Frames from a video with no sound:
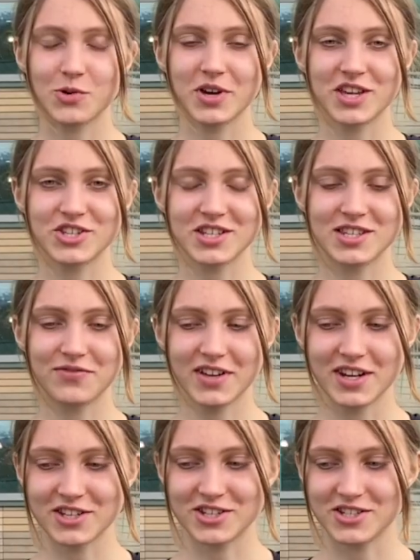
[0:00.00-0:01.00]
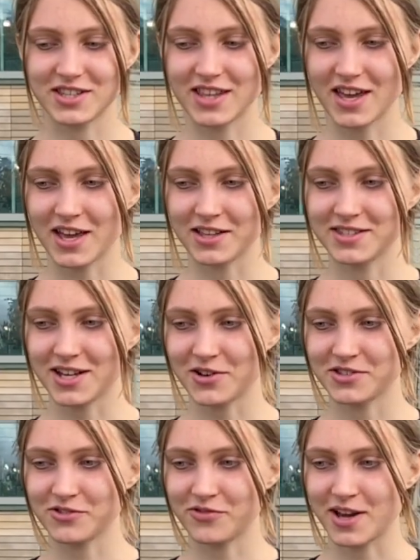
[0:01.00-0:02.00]
we just finished the
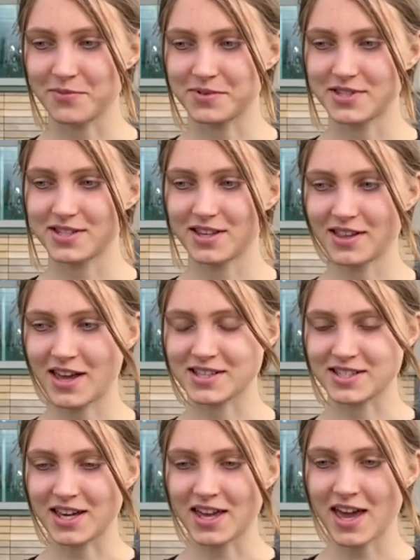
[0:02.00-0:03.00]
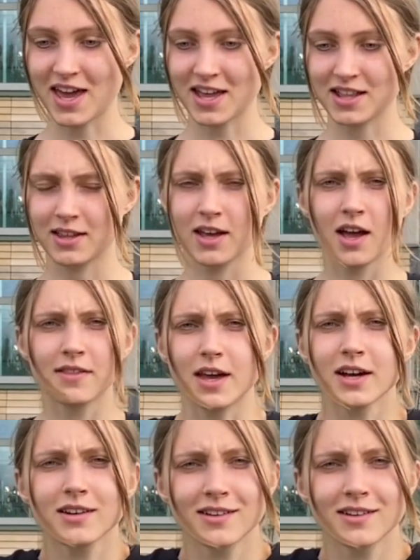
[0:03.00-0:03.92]
1,000 reps leg day, and not gonna